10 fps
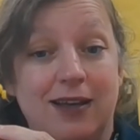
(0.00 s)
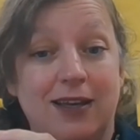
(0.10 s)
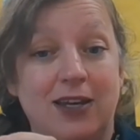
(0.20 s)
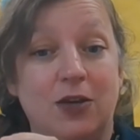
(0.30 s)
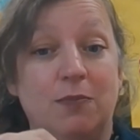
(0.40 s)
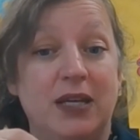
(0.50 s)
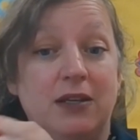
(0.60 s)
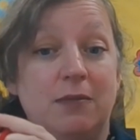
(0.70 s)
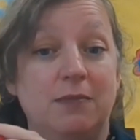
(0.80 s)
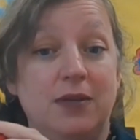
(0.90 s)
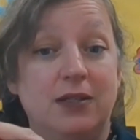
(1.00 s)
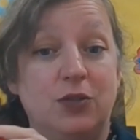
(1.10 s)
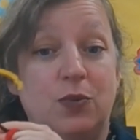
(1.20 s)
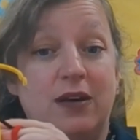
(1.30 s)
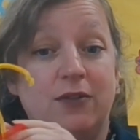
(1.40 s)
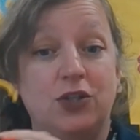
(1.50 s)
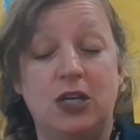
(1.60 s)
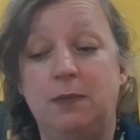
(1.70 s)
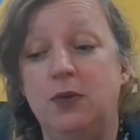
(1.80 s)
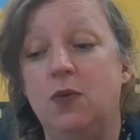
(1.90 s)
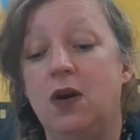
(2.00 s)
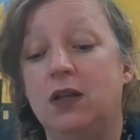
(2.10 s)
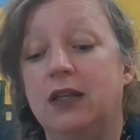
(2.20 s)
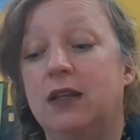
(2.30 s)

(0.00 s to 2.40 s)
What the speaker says: you know, bend them into whatever shape you want.